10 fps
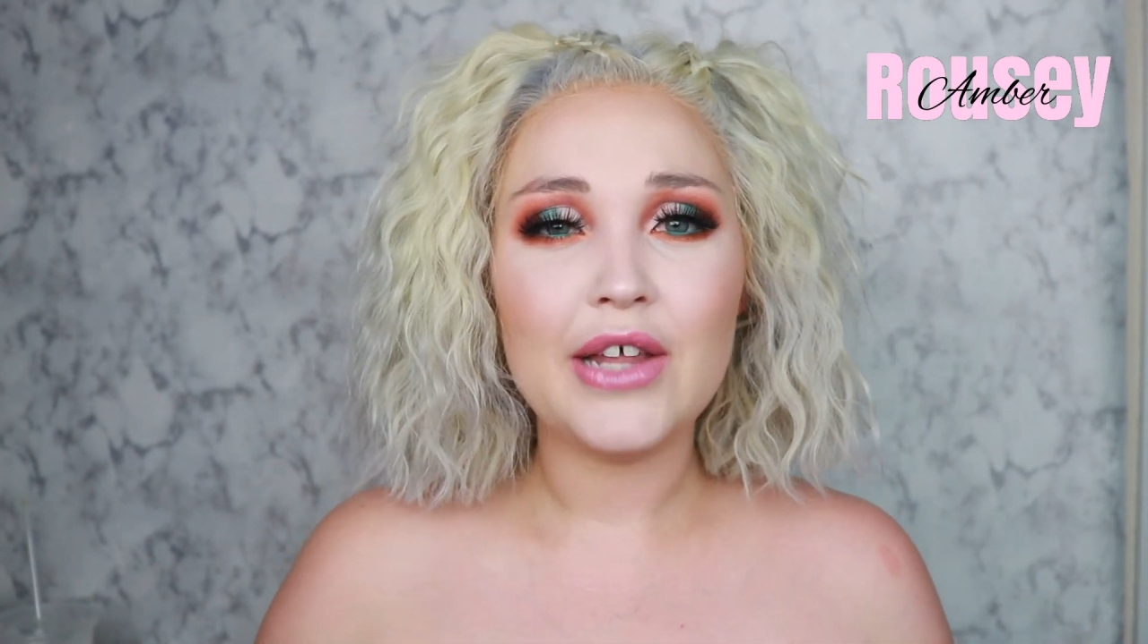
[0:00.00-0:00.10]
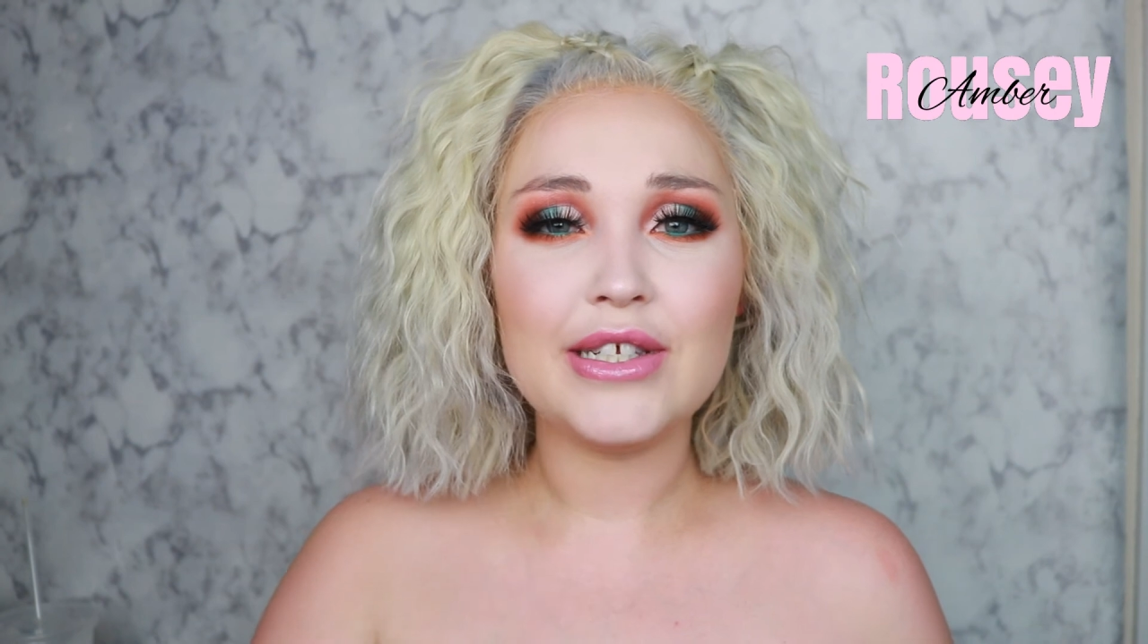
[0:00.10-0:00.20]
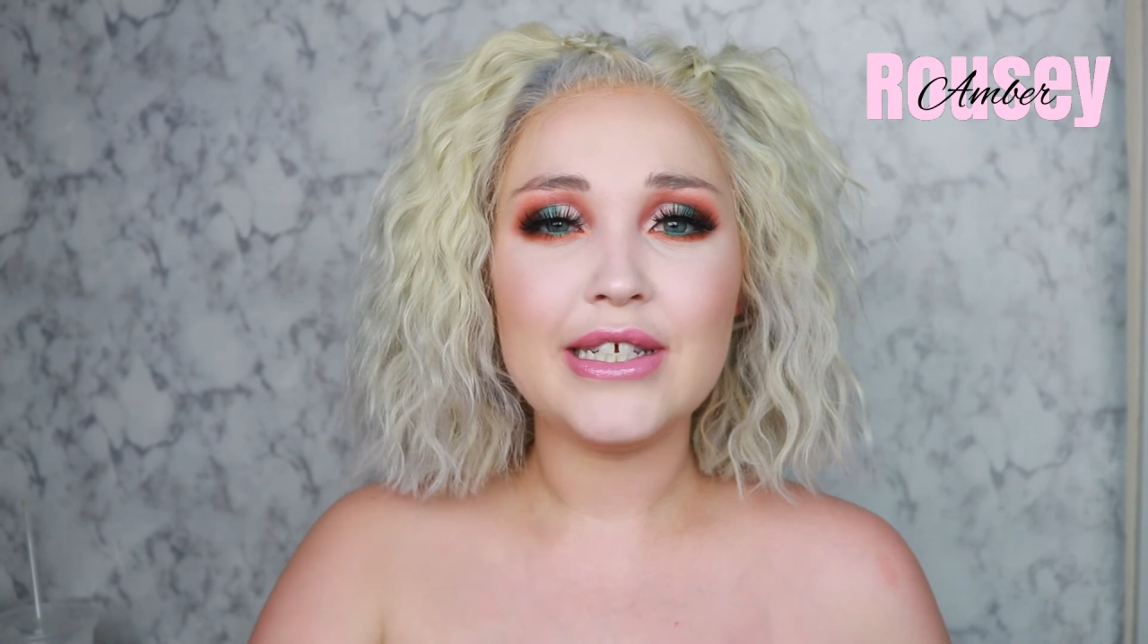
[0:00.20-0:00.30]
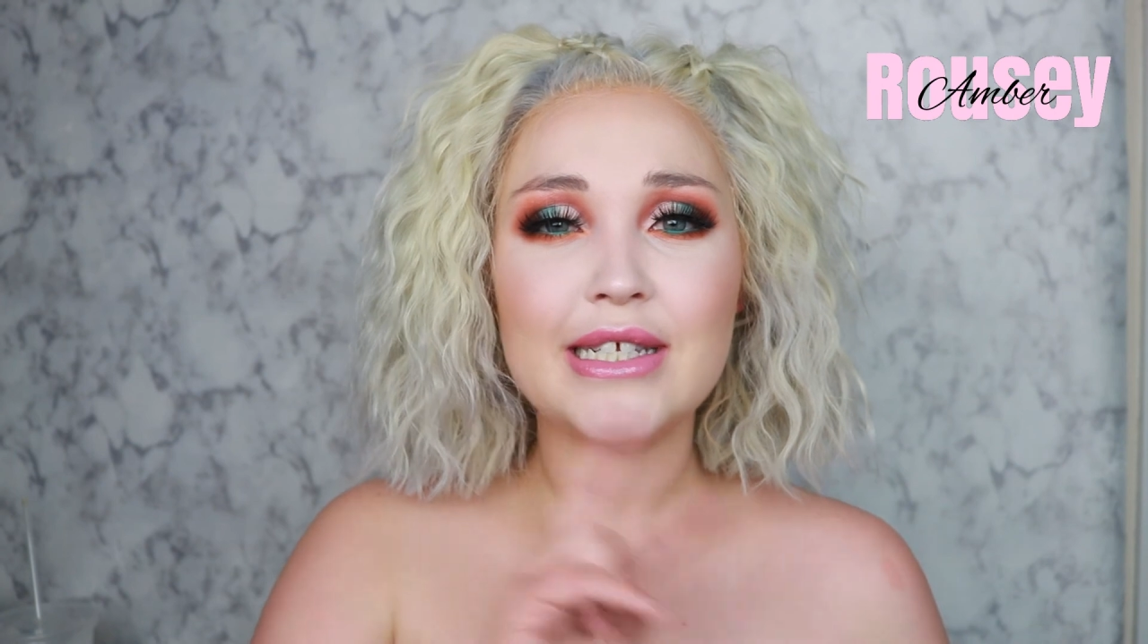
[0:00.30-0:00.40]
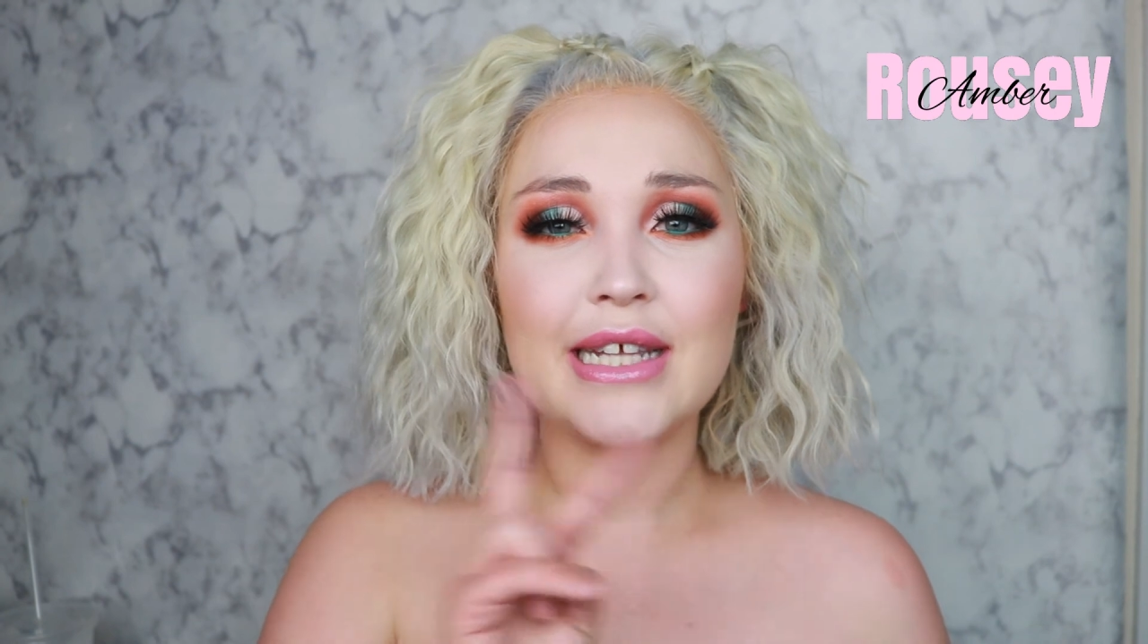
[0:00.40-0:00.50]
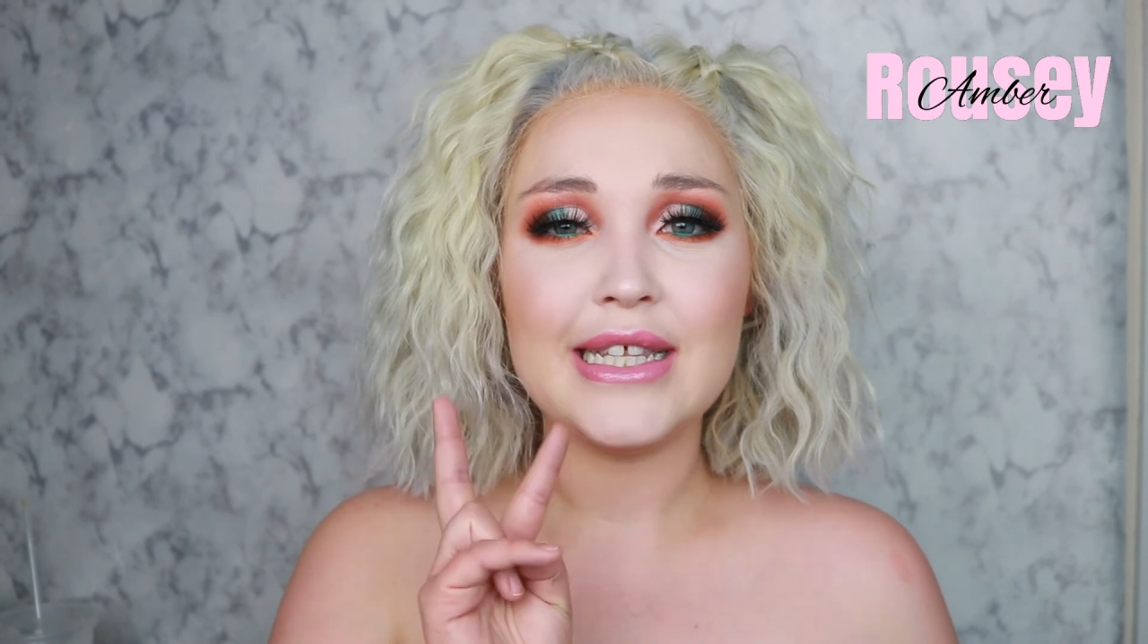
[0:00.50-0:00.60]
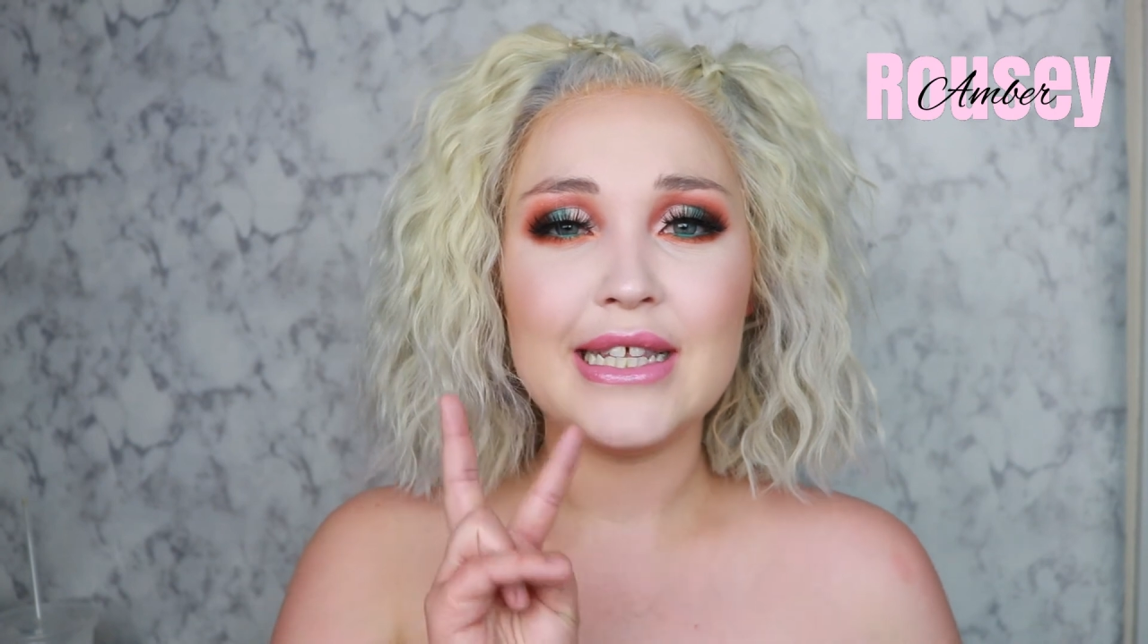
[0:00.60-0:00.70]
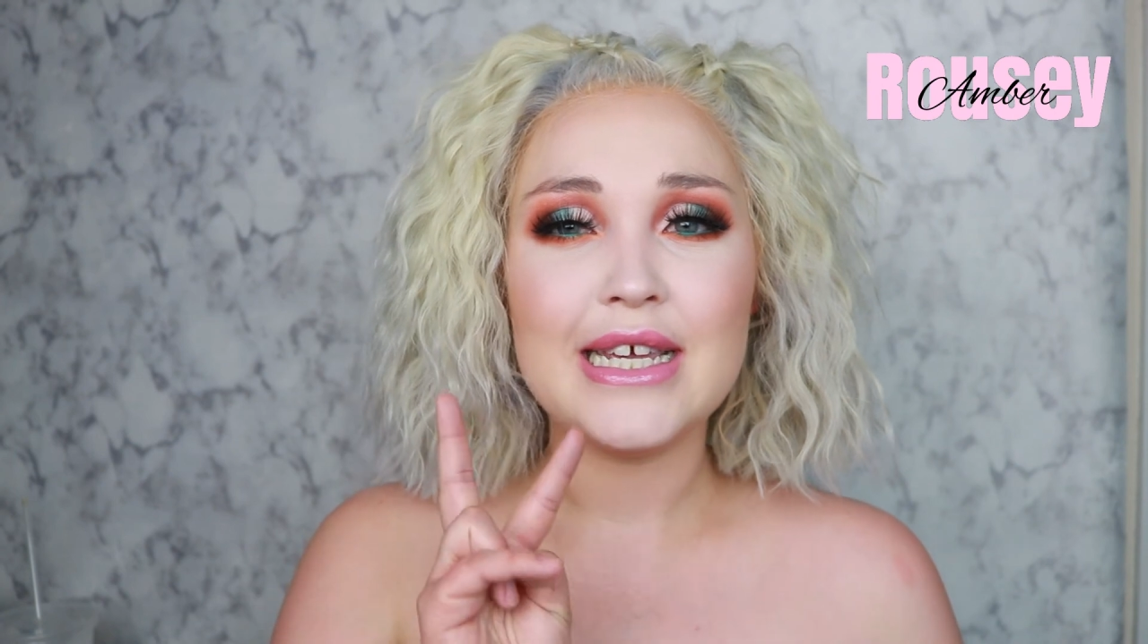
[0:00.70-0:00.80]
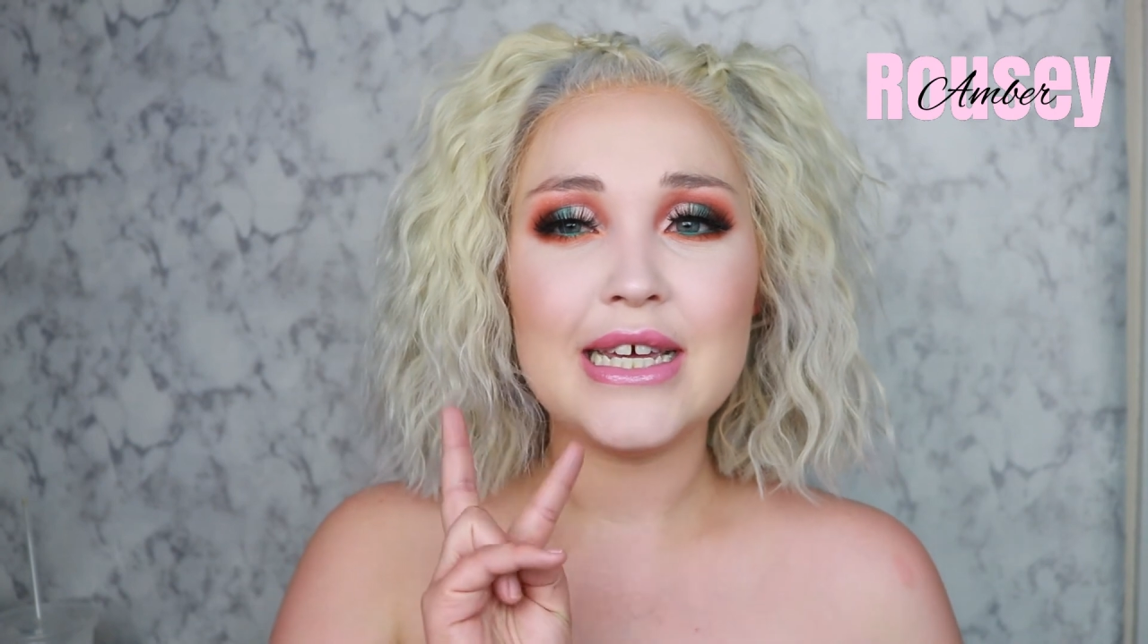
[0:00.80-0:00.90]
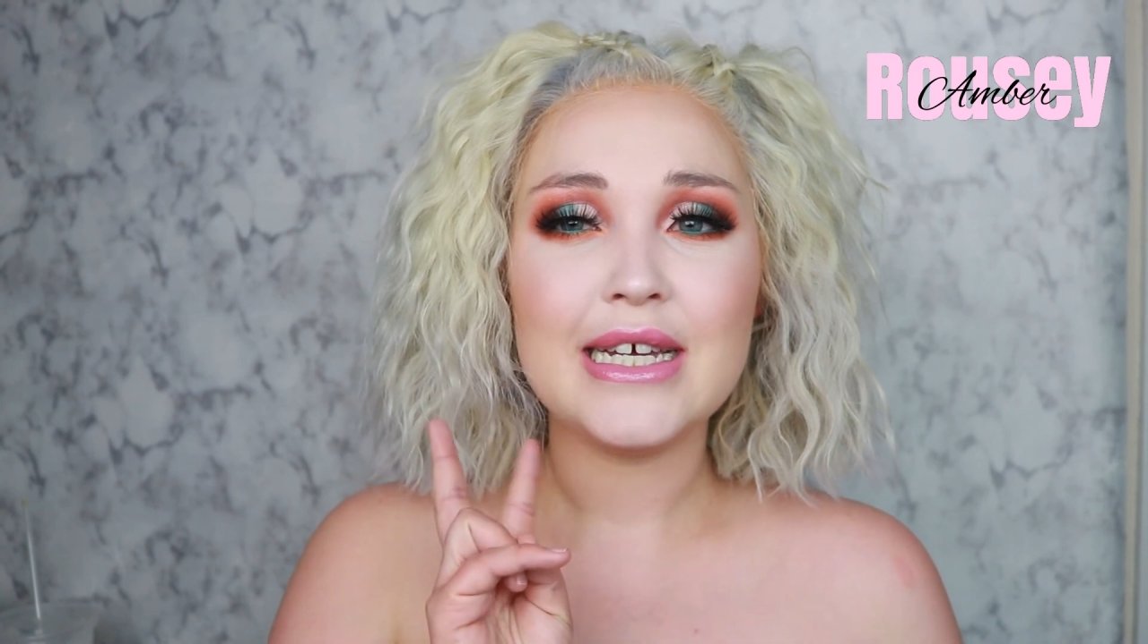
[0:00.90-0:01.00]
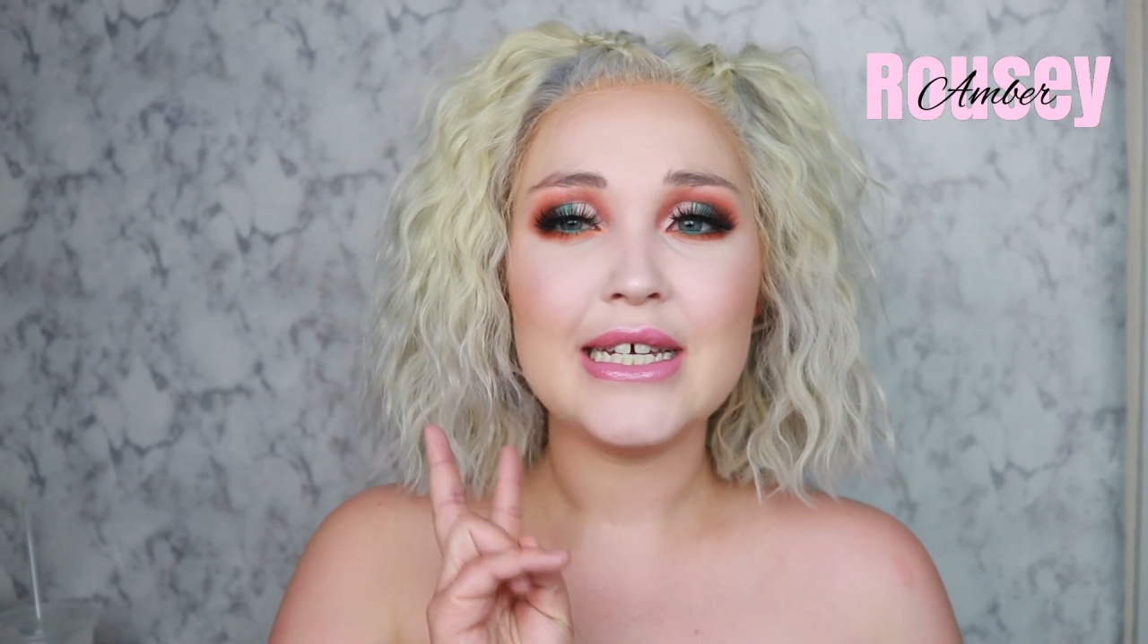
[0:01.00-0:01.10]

This is like the